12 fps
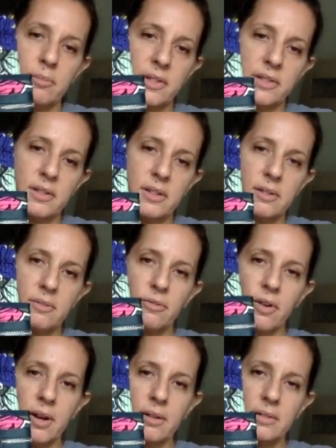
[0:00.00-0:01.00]
as the
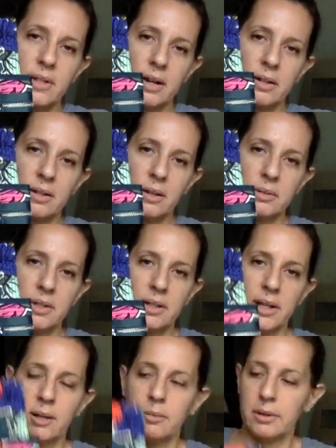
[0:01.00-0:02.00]
front technically with the
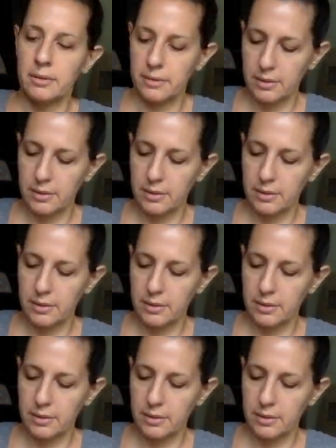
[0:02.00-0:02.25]
label.